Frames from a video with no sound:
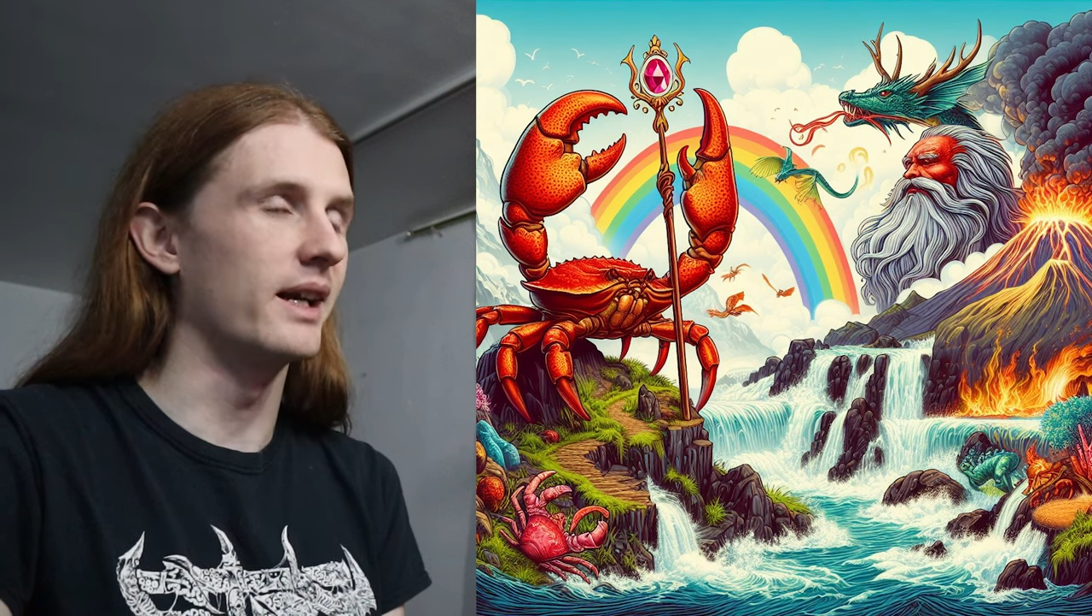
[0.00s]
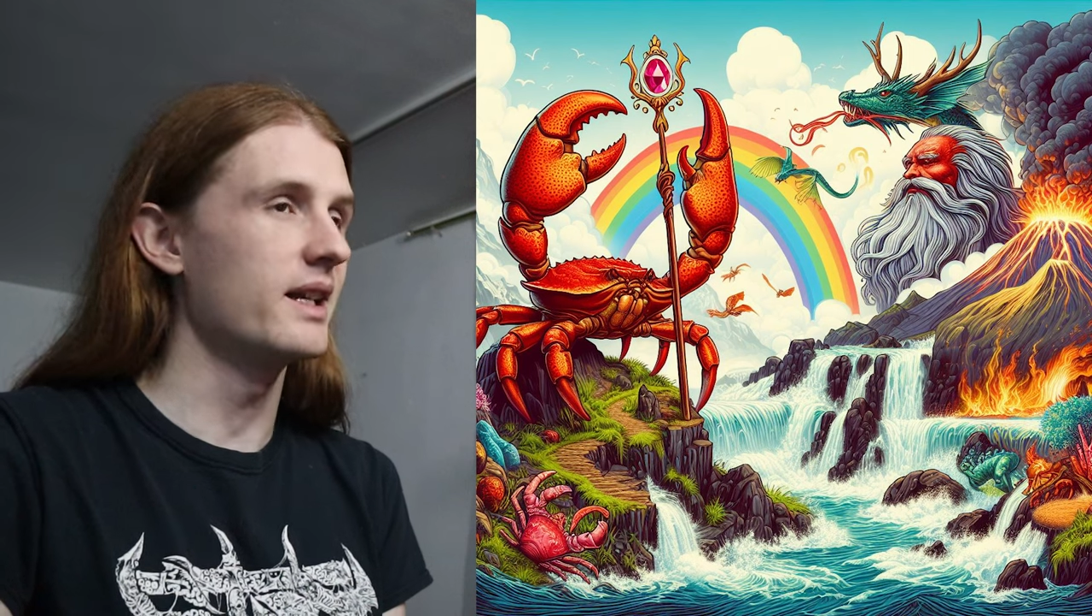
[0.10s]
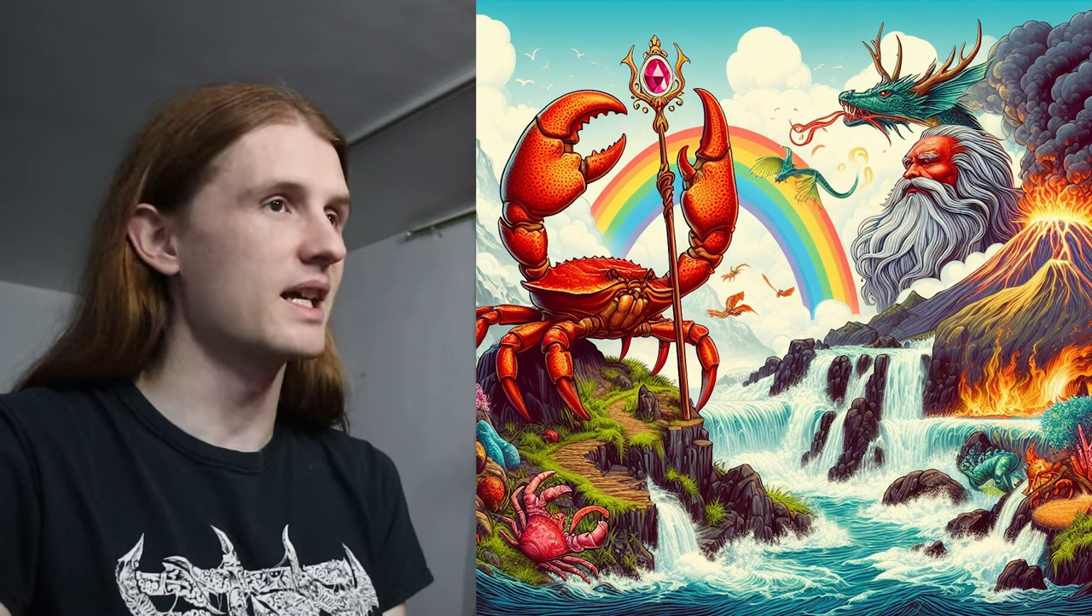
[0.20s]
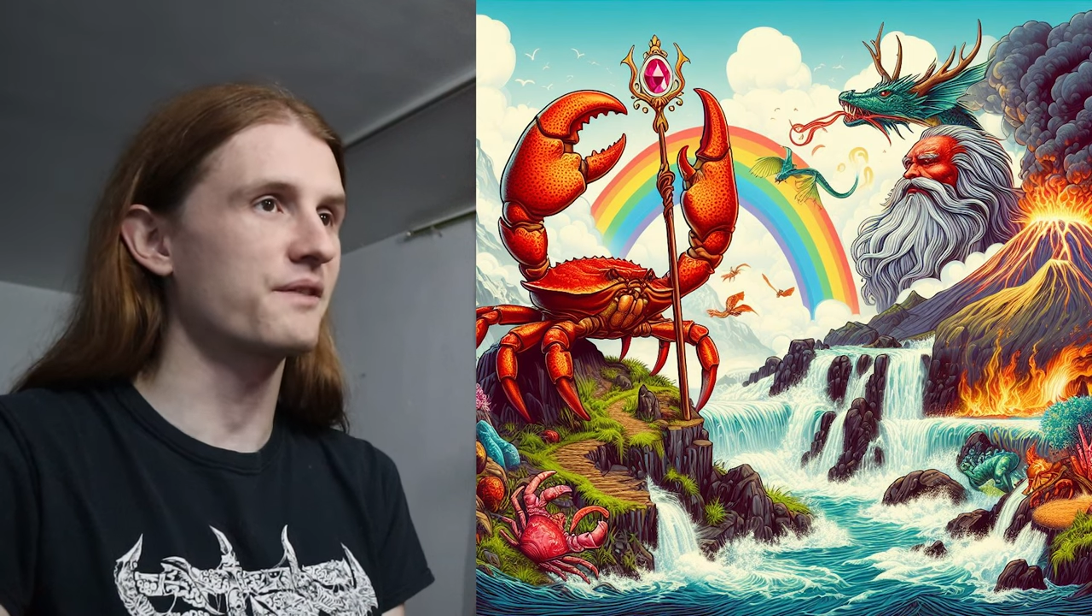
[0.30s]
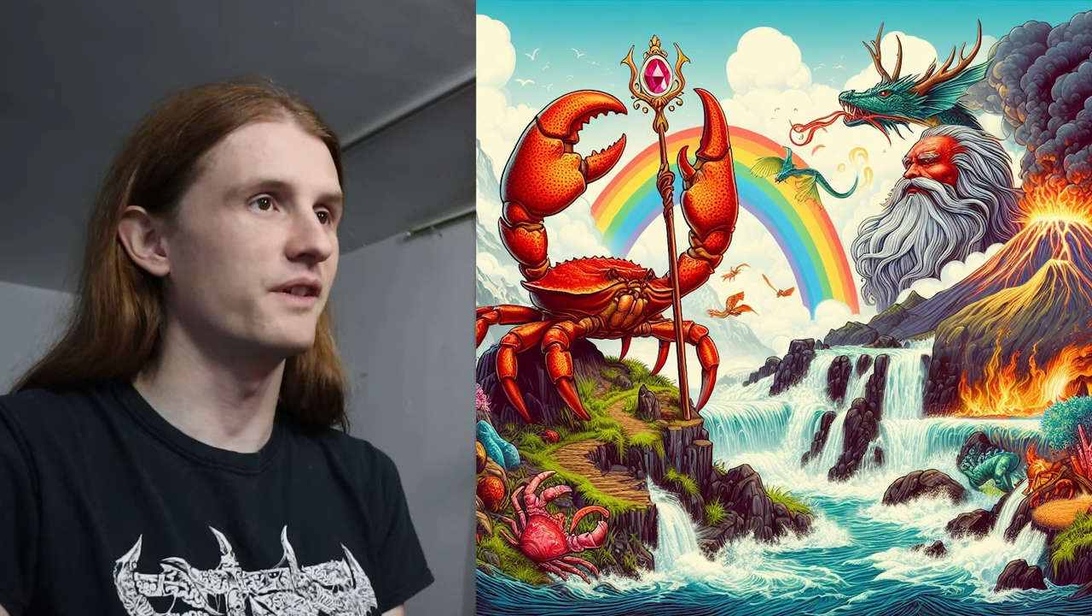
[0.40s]
I
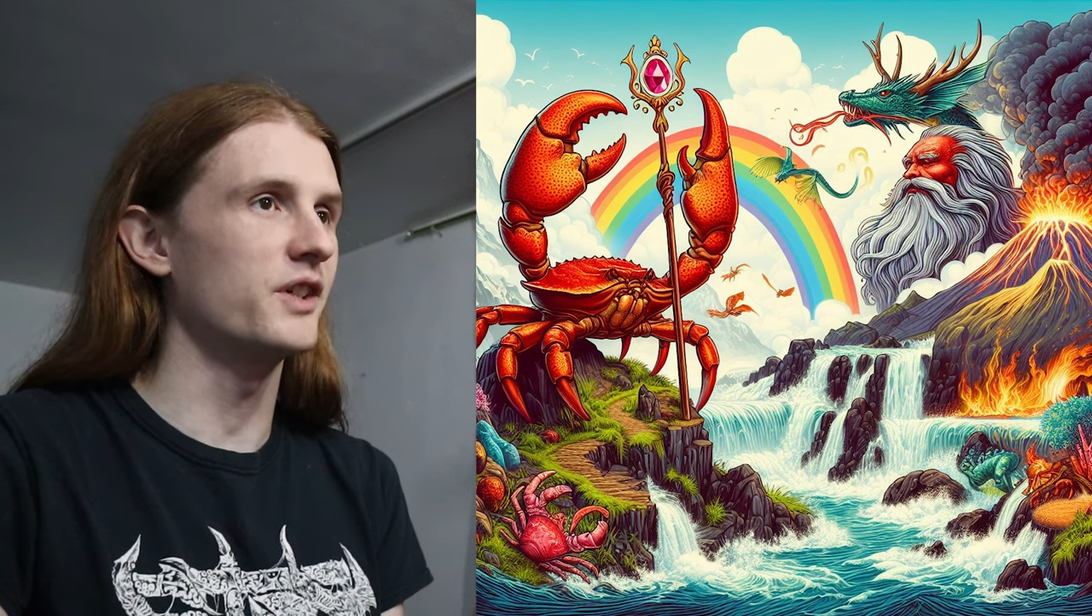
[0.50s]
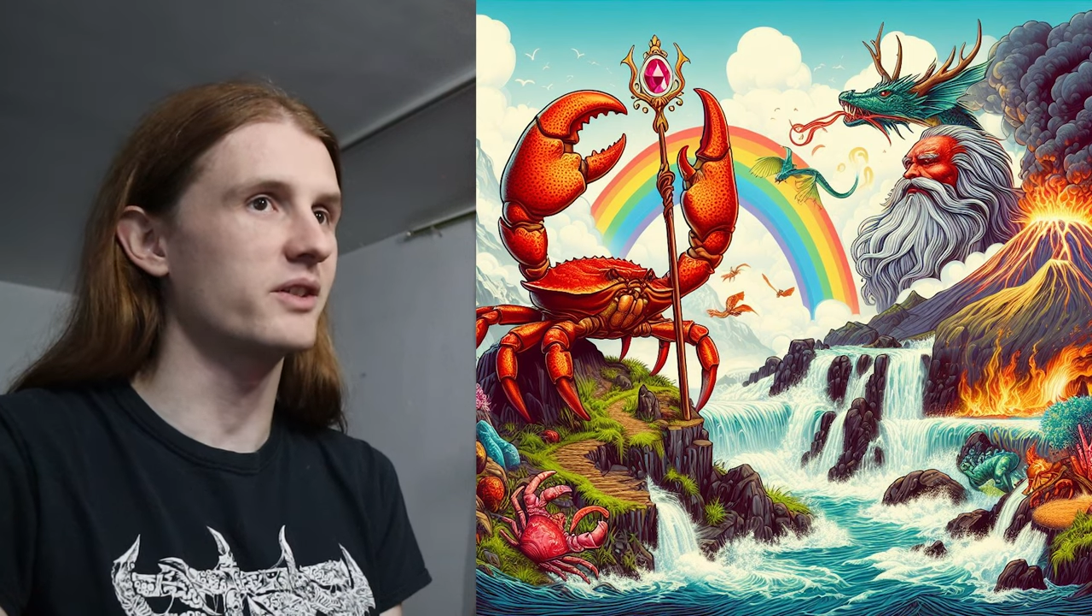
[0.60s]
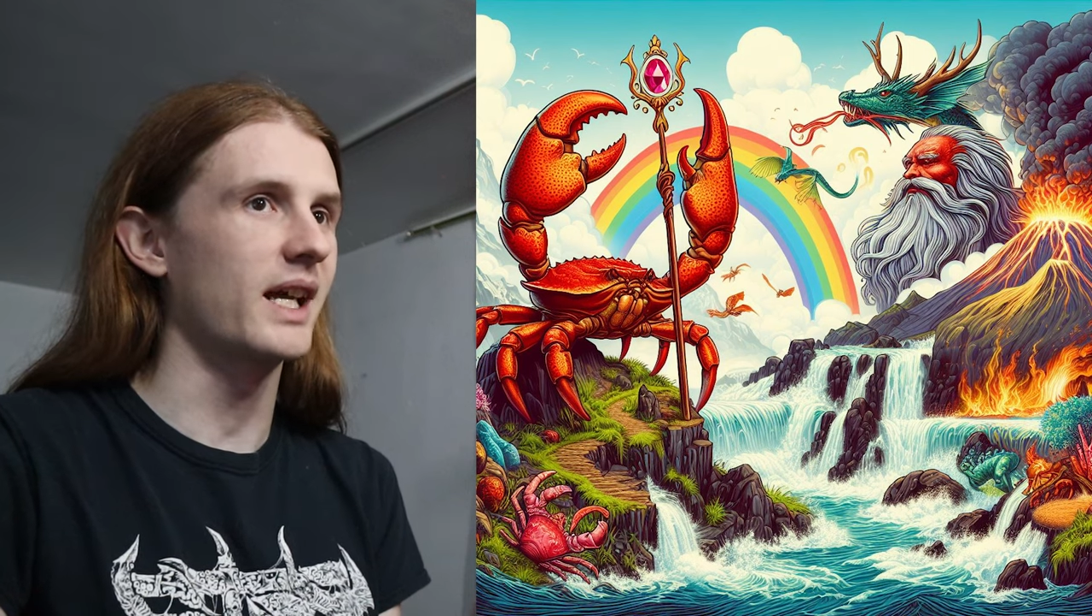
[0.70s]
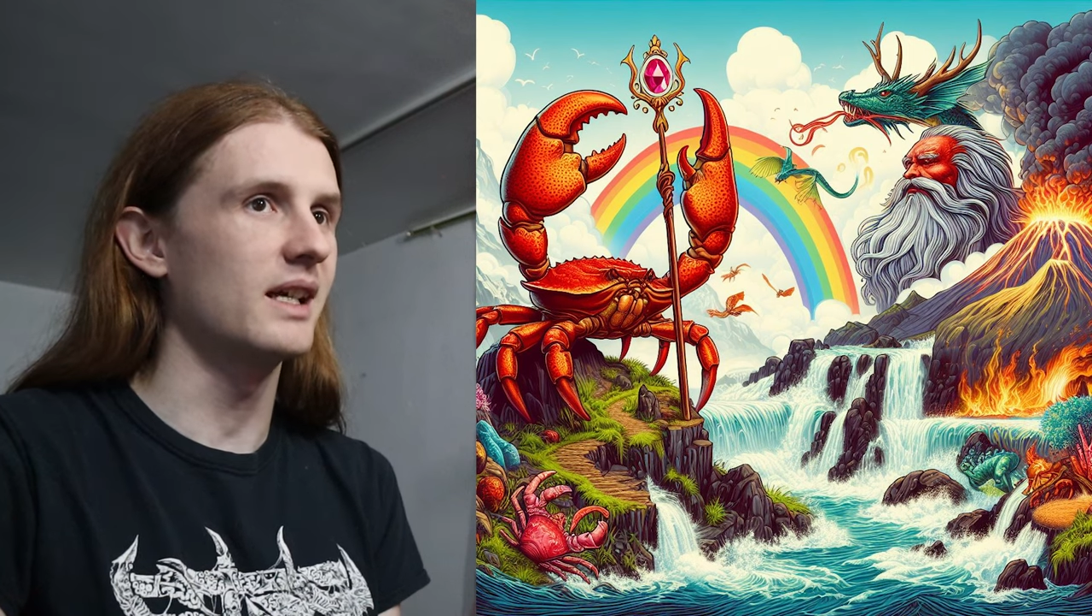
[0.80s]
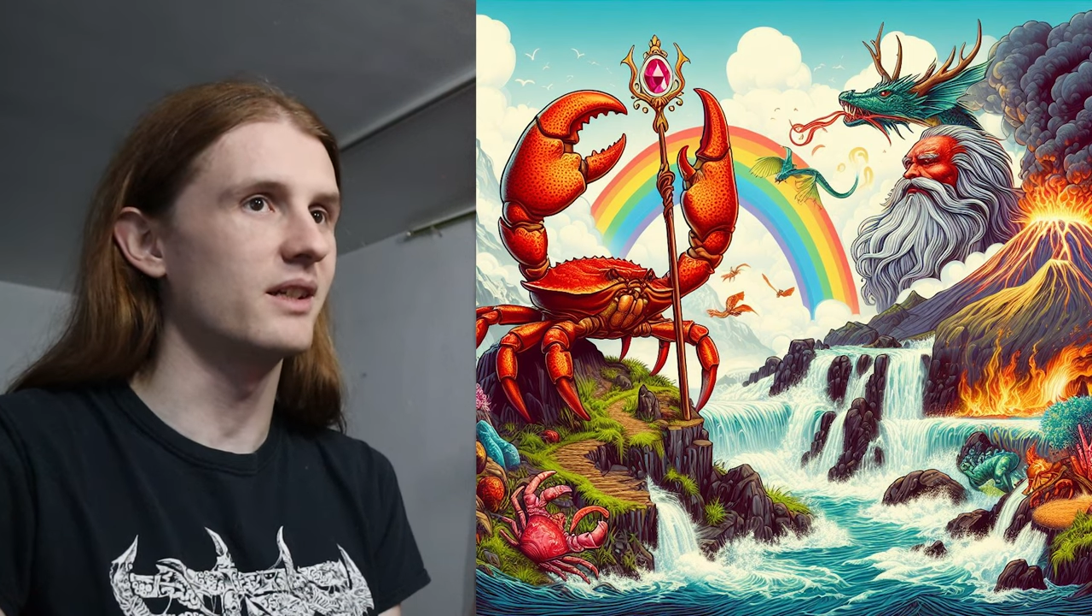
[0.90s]
didn't ask for a
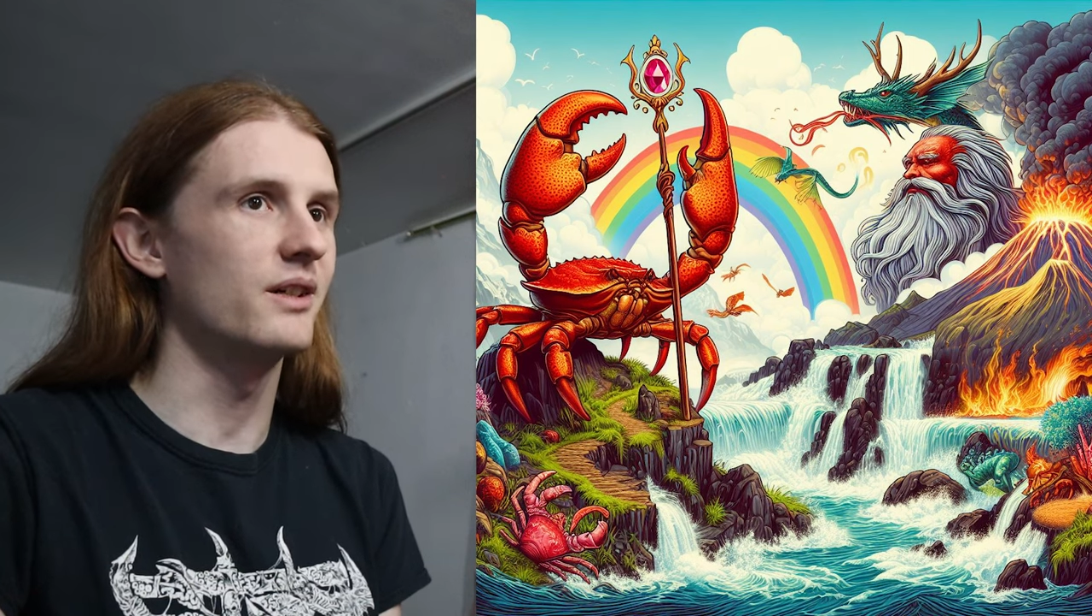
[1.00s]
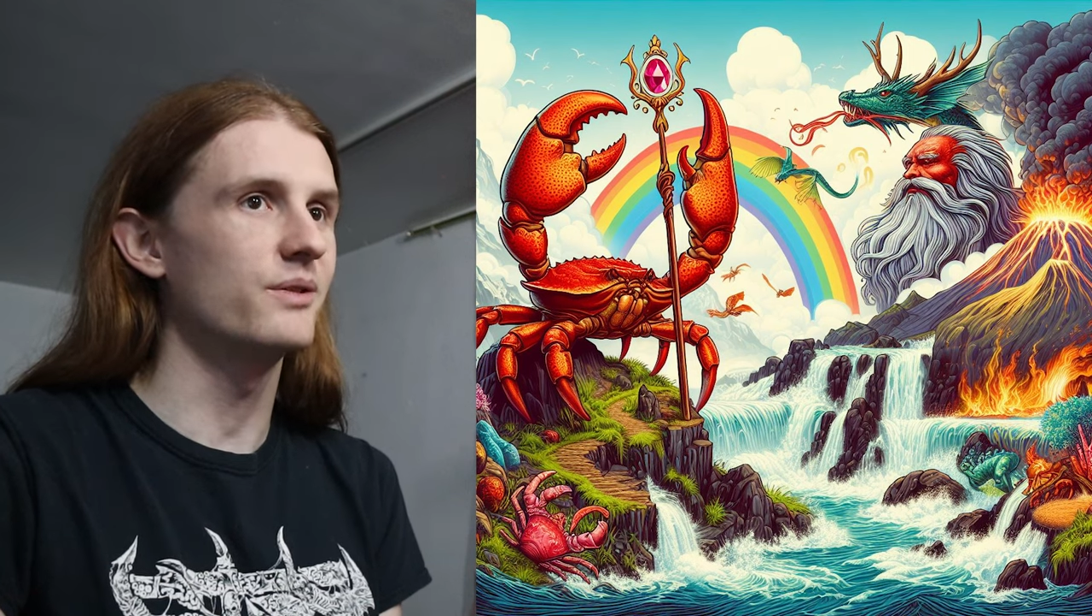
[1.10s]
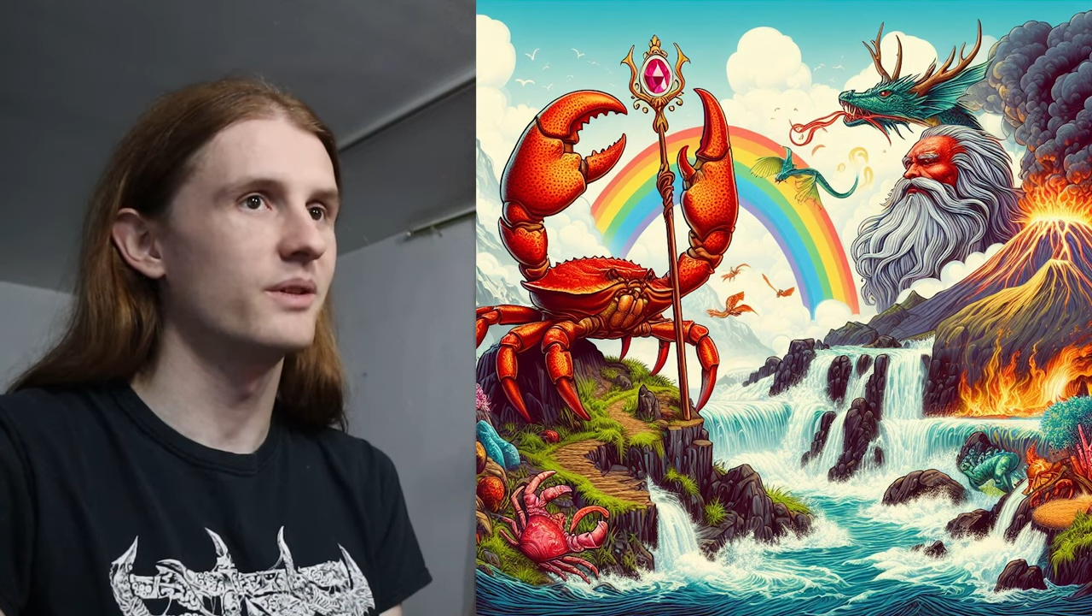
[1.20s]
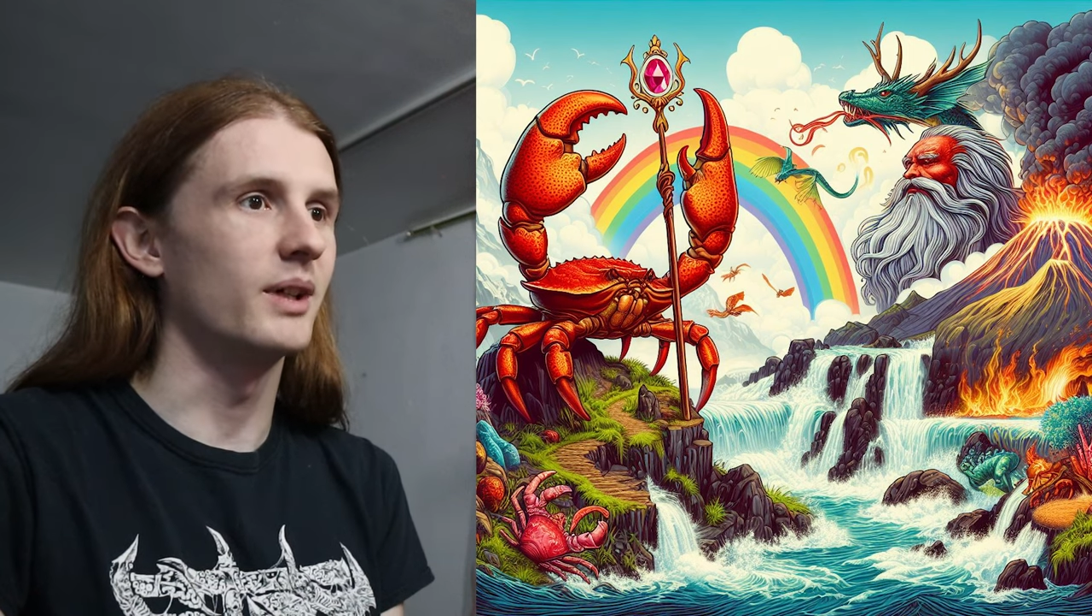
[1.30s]
volcano.